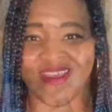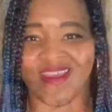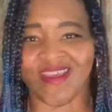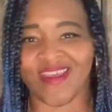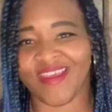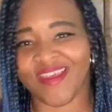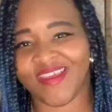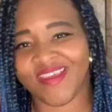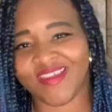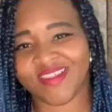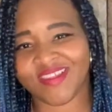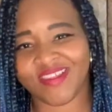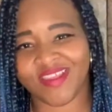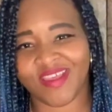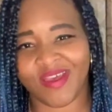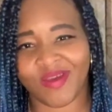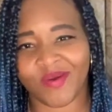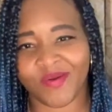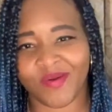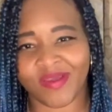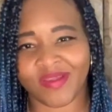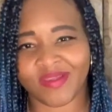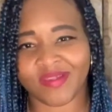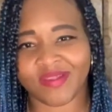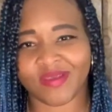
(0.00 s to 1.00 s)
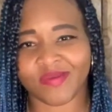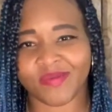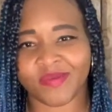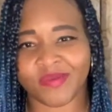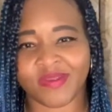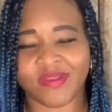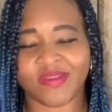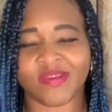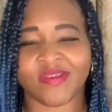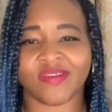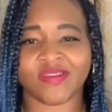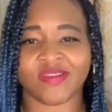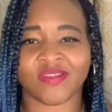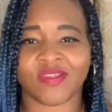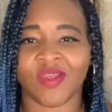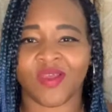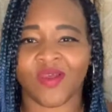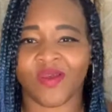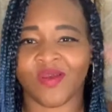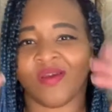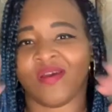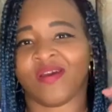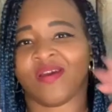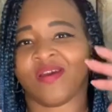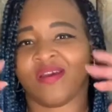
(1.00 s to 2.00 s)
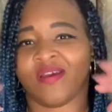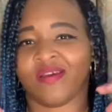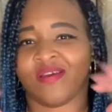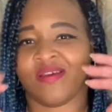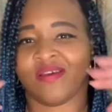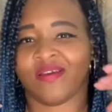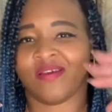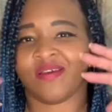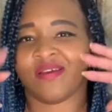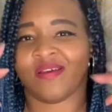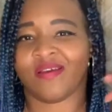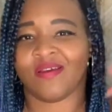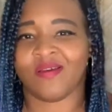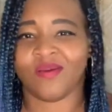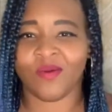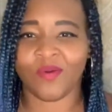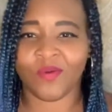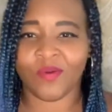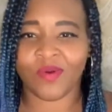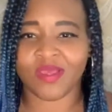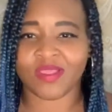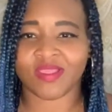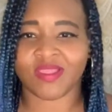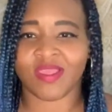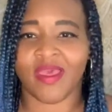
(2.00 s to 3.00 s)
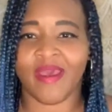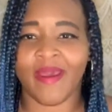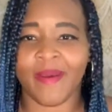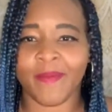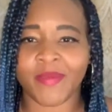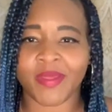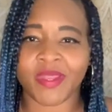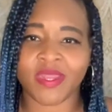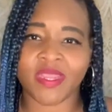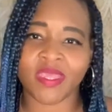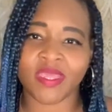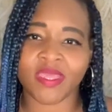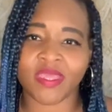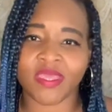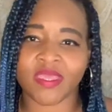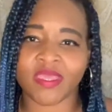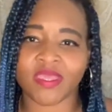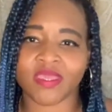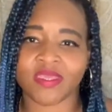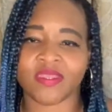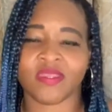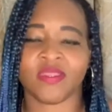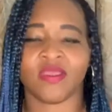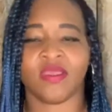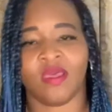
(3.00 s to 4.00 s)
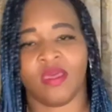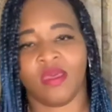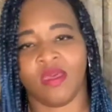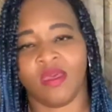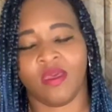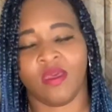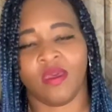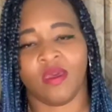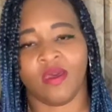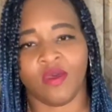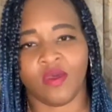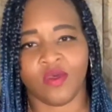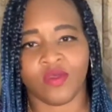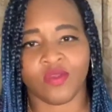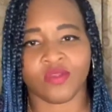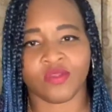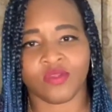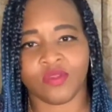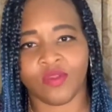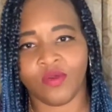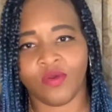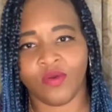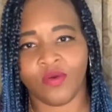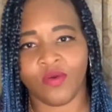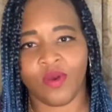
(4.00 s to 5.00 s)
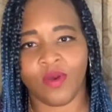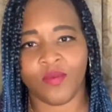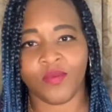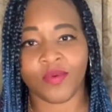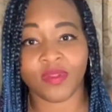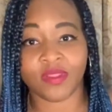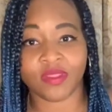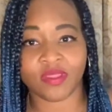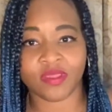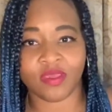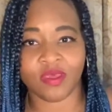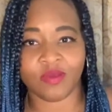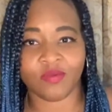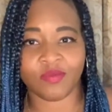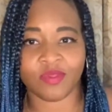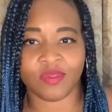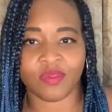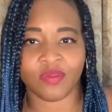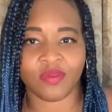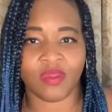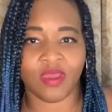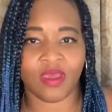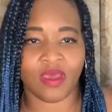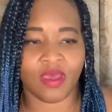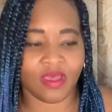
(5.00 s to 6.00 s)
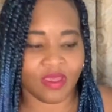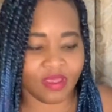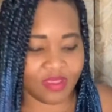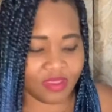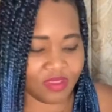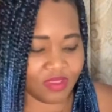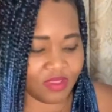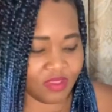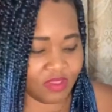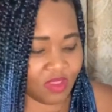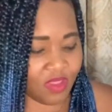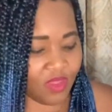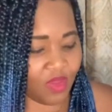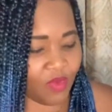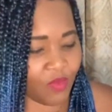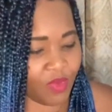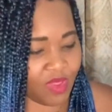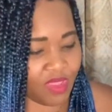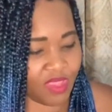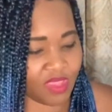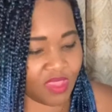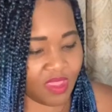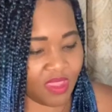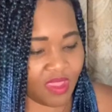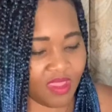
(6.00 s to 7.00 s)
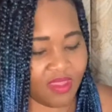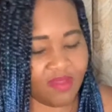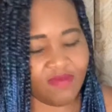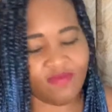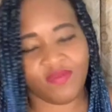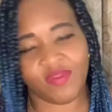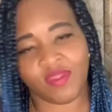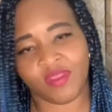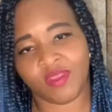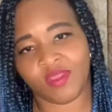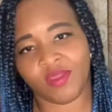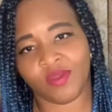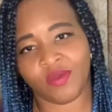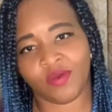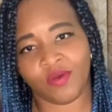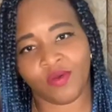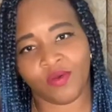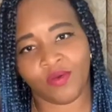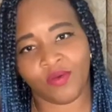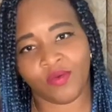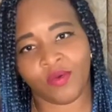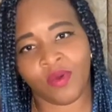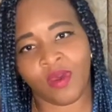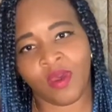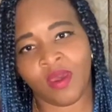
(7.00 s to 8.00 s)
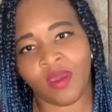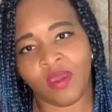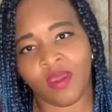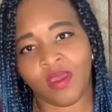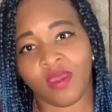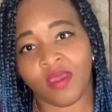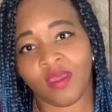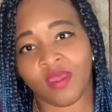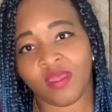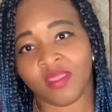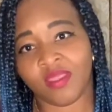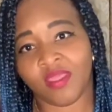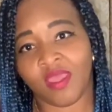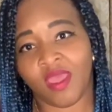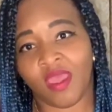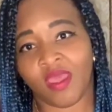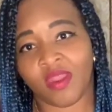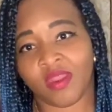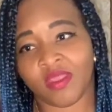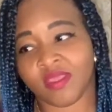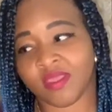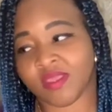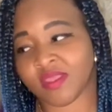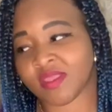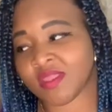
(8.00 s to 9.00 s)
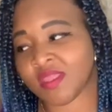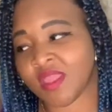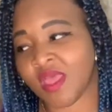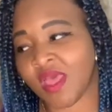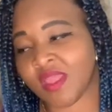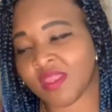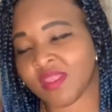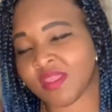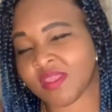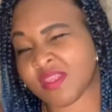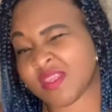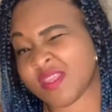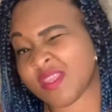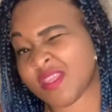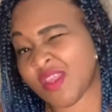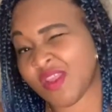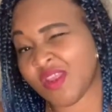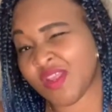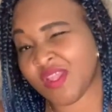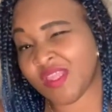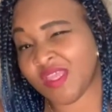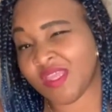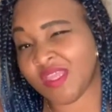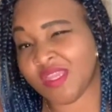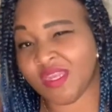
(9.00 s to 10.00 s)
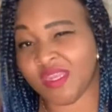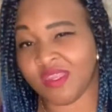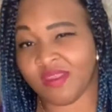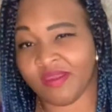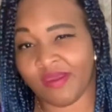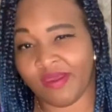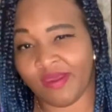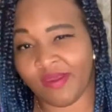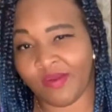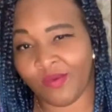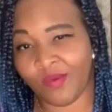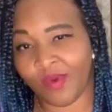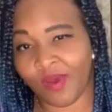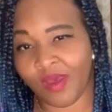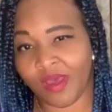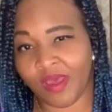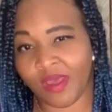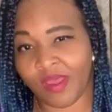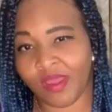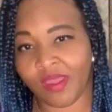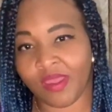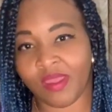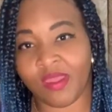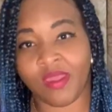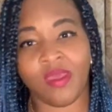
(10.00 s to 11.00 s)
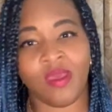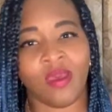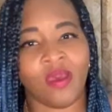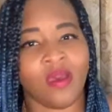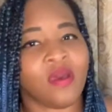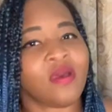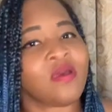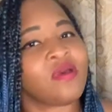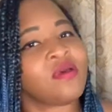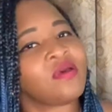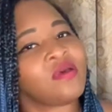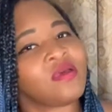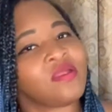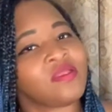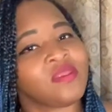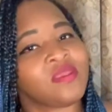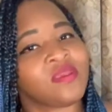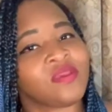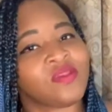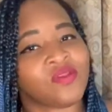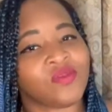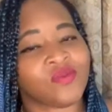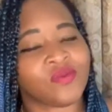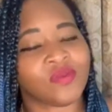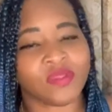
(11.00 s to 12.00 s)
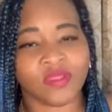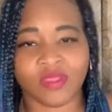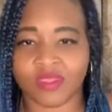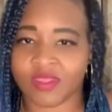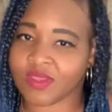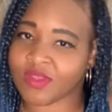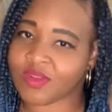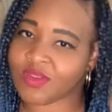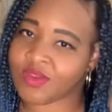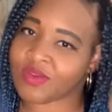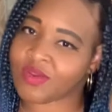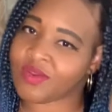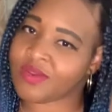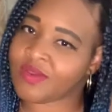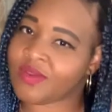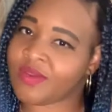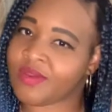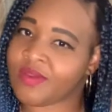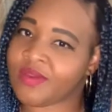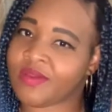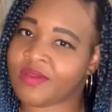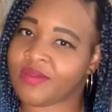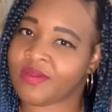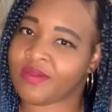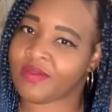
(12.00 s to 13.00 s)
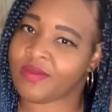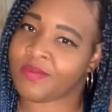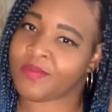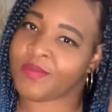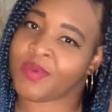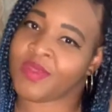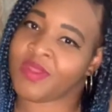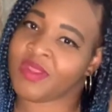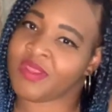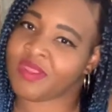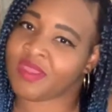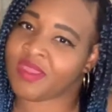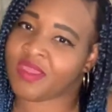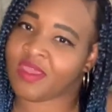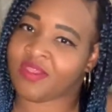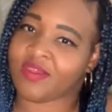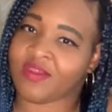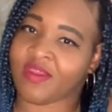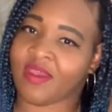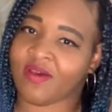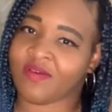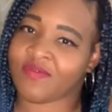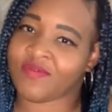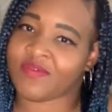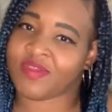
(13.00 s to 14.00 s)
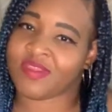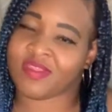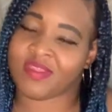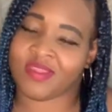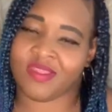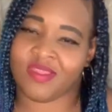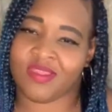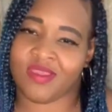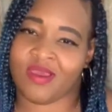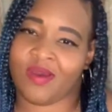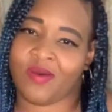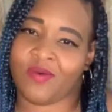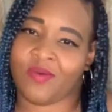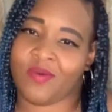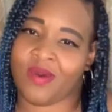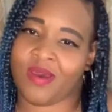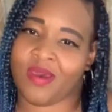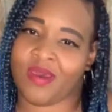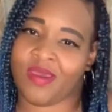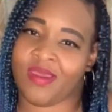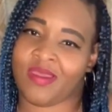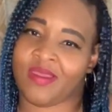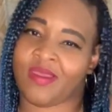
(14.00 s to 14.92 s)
Hey DIY clubbers, what's happening? So I wanted to come to you guys with a video that is not necessarily DIY unless you consider putting together outfits DIY,